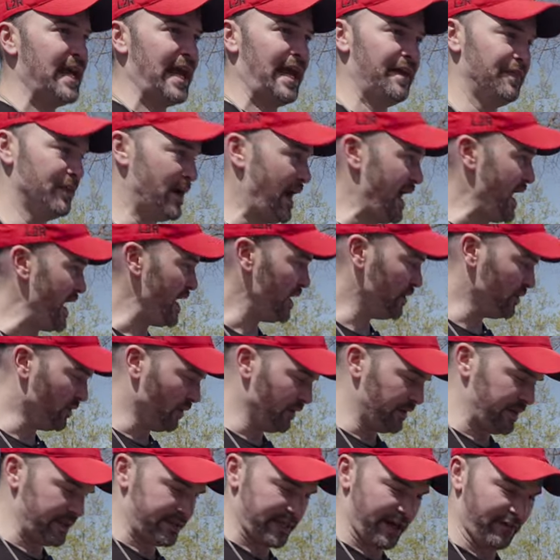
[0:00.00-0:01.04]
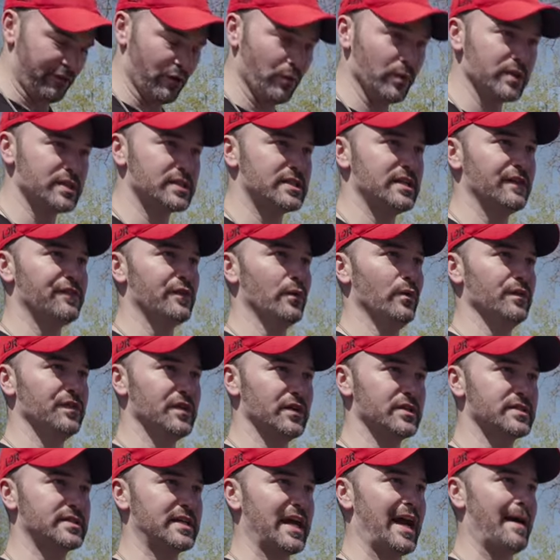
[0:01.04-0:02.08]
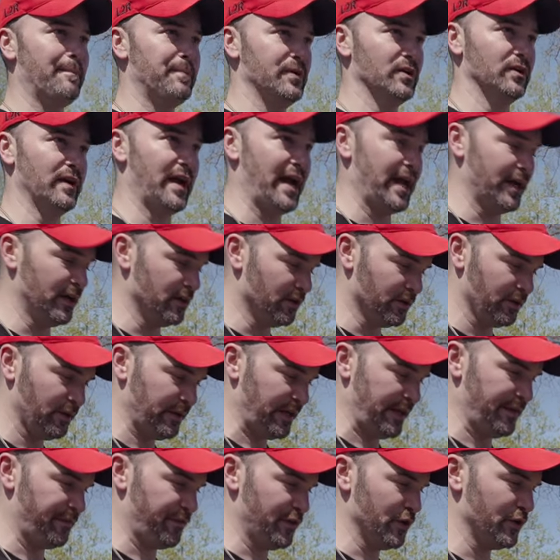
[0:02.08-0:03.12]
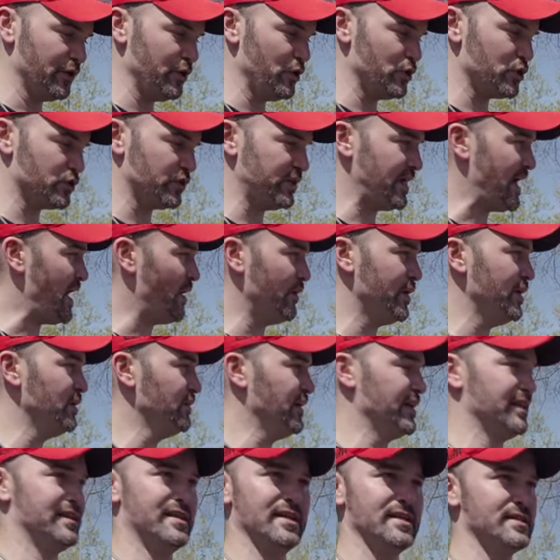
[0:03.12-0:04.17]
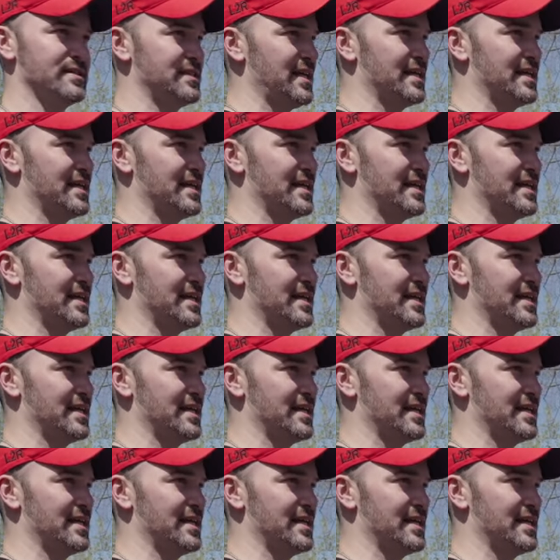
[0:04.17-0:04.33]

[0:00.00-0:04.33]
And the angle, is everyone's different with their scapular angle. If you're usually out here like this,